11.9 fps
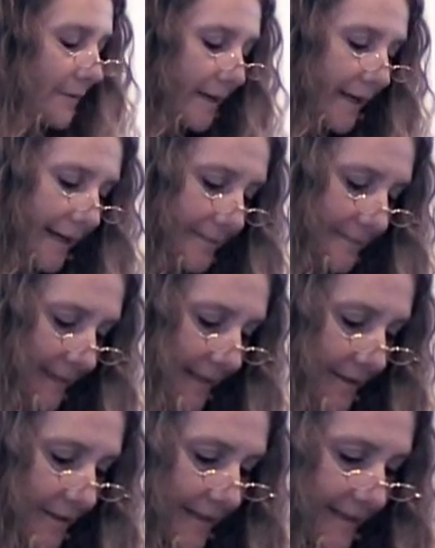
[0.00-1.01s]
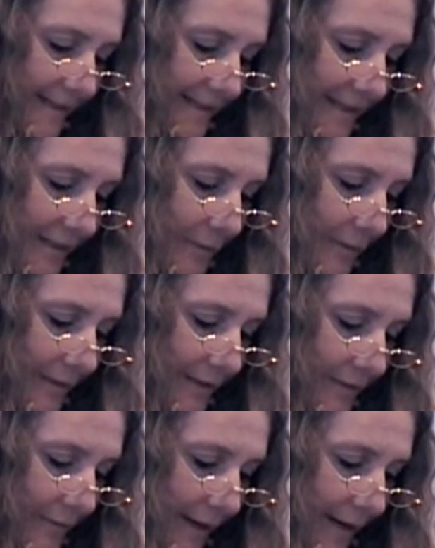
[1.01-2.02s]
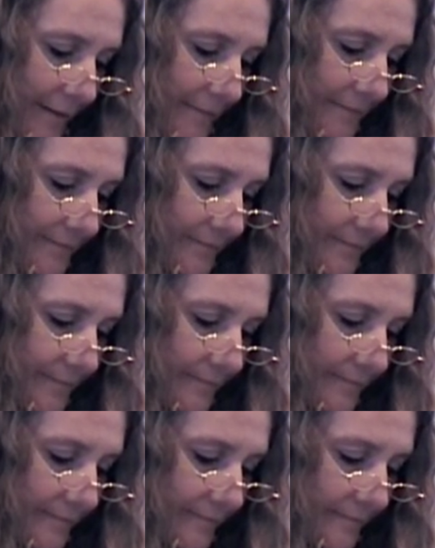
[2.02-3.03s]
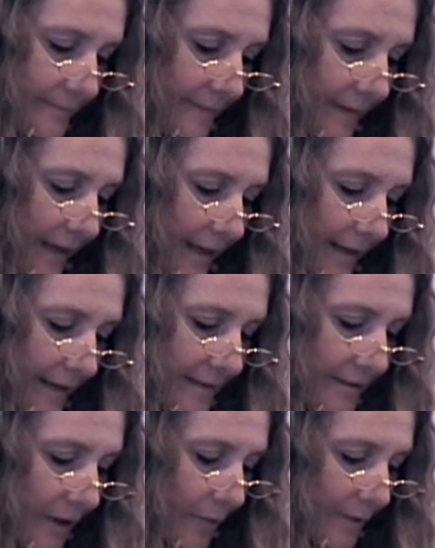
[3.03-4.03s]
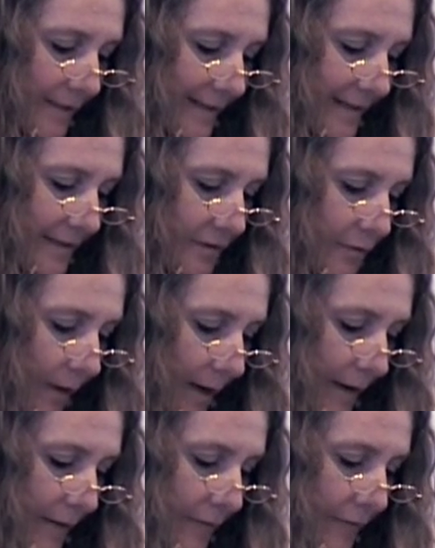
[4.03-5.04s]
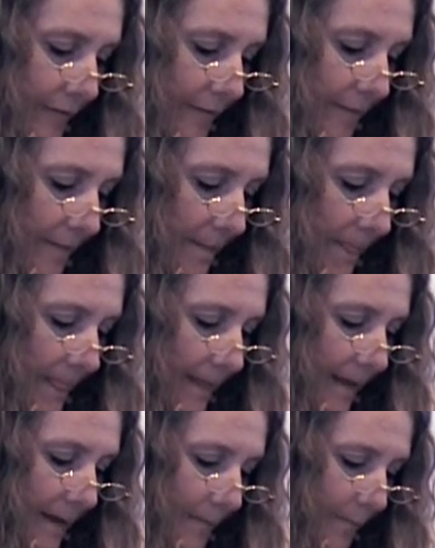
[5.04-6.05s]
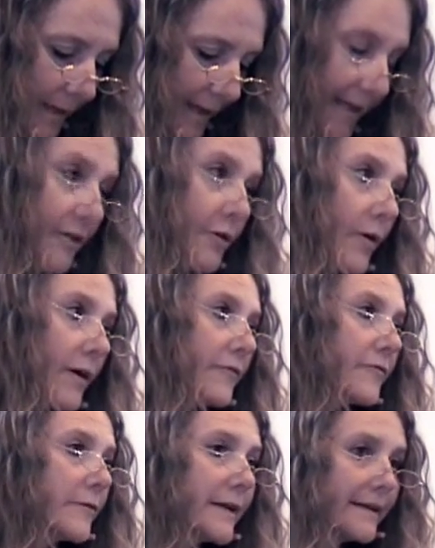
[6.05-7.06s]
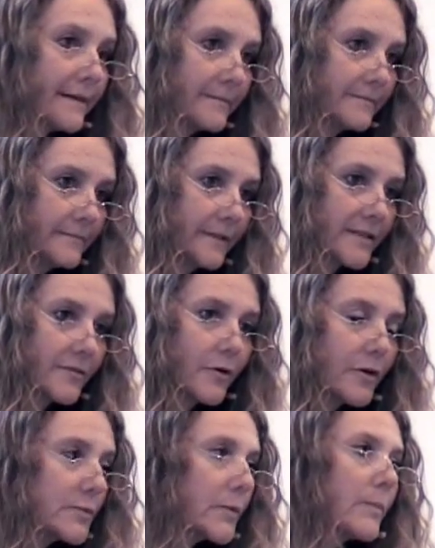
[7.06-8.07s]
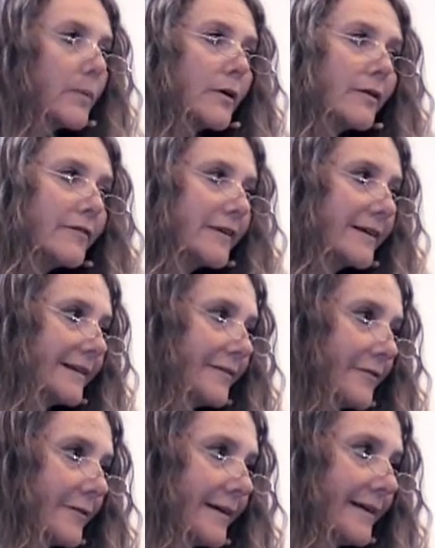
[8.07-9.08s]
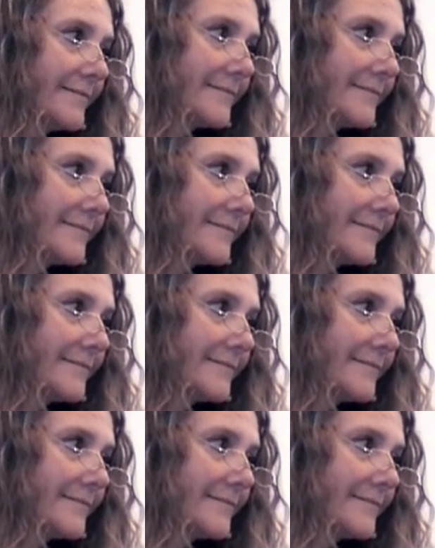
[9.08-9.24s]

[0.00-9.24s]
Okay? So let's continue with this for now. Let's start with sentence 12. But in your freedom, because of course we're perfectly free,